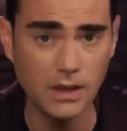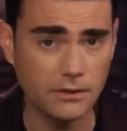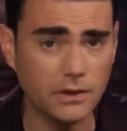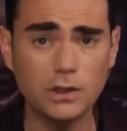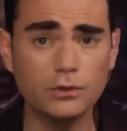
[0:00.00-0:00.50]

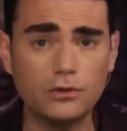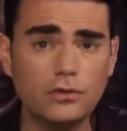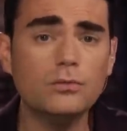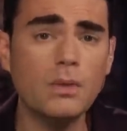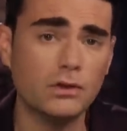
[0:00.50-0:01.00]
This includes
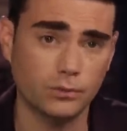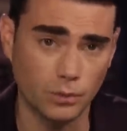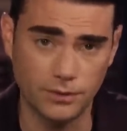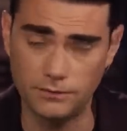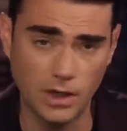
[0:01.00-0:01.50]
two months
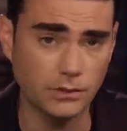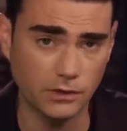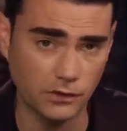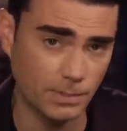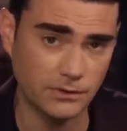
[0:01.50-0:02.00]
worth of
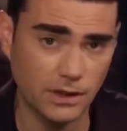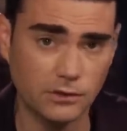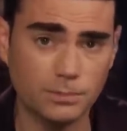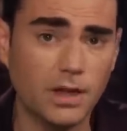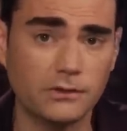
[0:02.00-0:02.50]
Genucel's
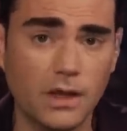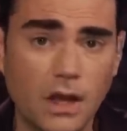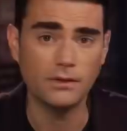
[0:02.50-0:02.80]
bestsellers plus